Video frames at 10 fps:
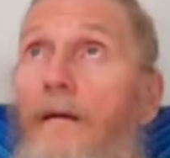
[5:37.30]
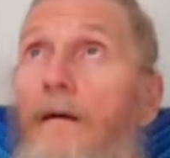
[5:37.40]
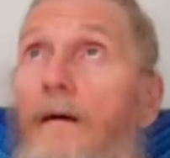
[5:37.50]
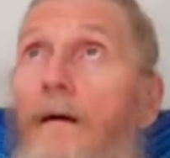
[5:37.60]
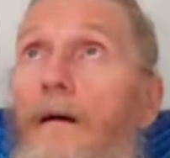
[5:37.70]

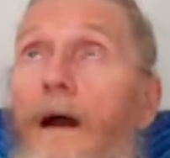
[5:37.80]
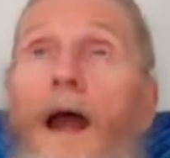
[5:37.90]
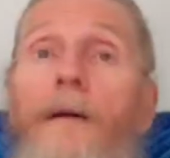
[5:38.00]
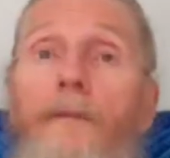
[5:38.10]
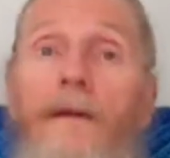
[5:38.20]
uh,
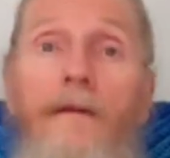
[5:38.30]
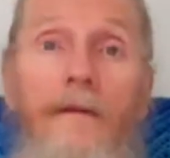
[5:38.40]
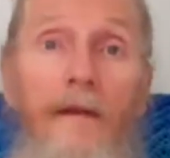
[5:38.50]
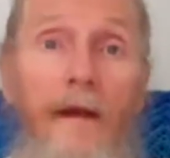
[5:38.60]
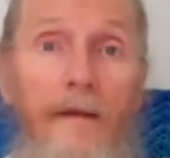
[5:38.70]
happen
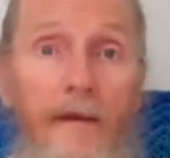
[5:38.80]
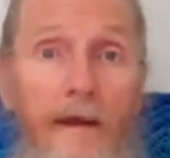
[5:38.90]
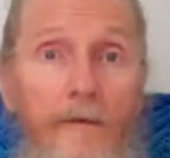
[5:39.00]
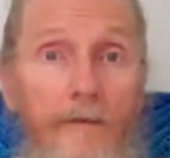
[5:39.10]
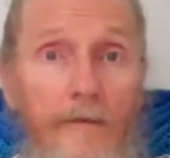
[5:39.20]
that,
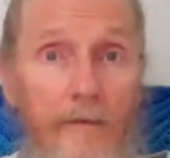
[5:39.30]
that